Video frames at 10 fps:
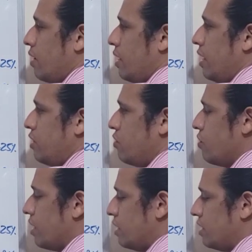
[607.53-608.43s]
and you
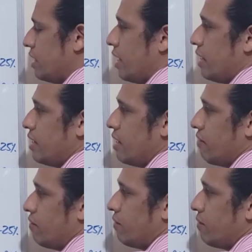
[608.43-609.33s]
can say
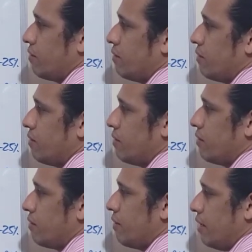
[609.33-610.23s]
never,
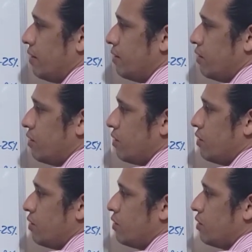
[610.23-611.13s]
right?
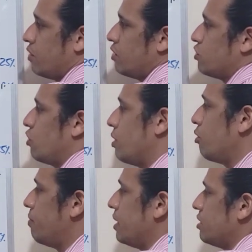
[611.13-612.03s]
So it
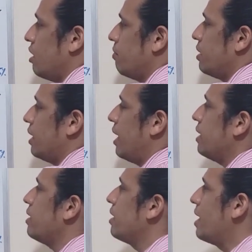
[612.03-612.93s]
will be something
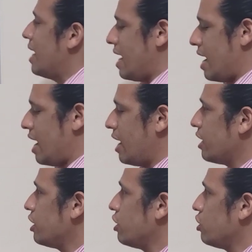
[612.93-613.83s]
like, I
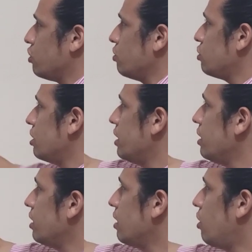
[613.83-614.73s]

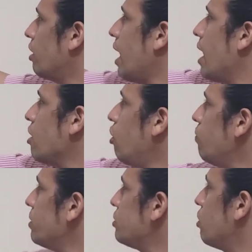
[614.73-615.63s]
usually, or I
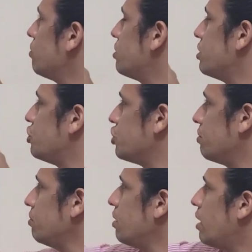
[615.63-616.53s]
always go to the
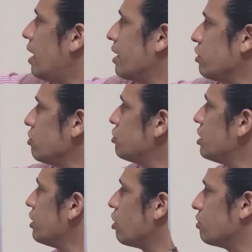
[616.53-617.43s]
gym. I
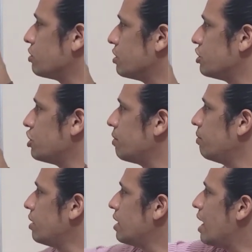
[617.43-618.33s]
usually go to the
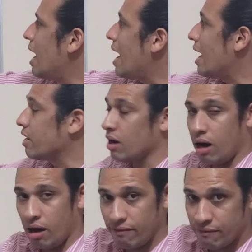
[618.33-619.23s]
gym. I
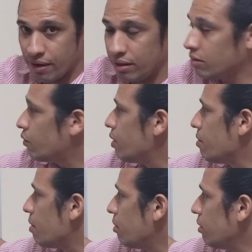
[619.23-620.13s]
often,
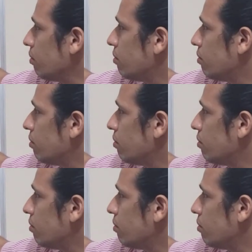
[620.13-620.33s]
remember,